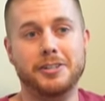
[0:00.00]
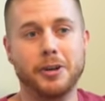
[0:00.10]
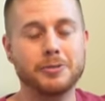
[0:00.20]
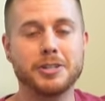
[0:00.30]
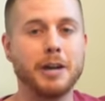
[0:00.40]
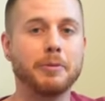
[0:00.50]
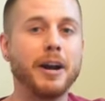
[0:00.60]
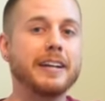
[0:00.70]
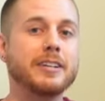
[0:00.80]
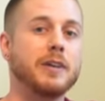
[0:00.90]
don't stop
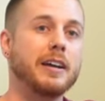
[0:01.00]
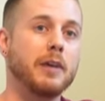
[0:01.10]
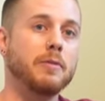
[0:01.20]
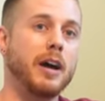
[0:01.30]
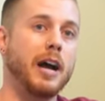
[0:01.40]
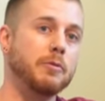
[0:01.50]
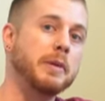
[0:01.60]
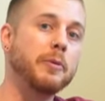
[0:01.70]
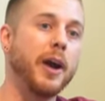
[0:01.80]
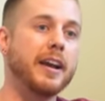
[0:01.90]
writing. So I, I, I will be
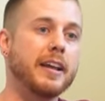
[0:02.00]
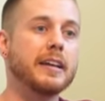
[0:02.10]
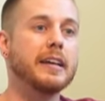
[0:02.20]
writing,